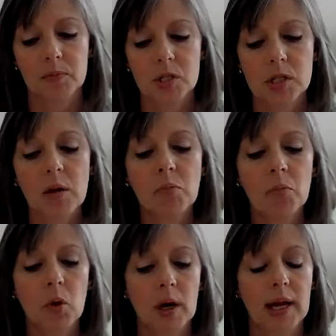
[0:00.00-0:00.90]
some
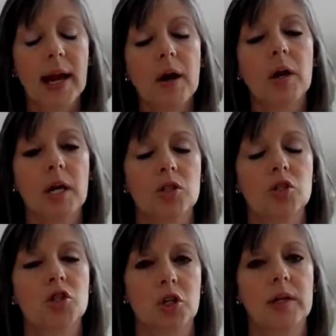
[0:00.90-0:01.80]
more care and
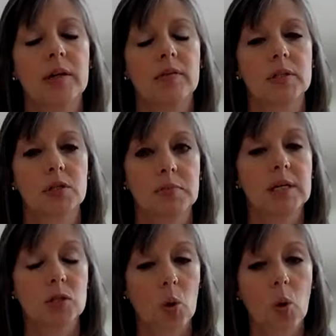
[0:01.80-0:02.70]
concern given to me
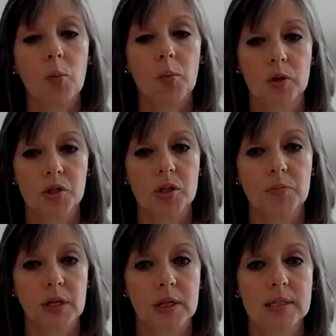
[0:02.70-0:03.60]
as a whole person,
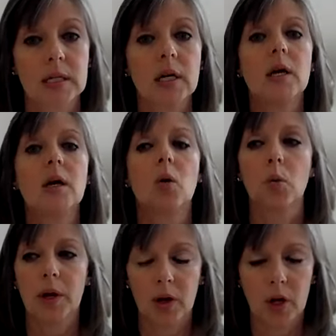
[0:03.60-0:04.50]
because
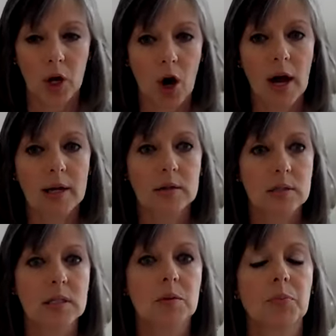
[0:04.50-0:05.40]
we are not
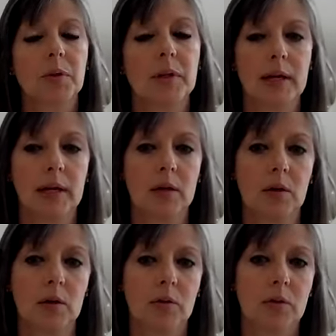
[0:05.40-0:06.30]
simply
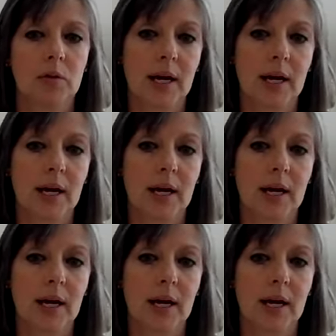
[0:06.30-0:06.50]
the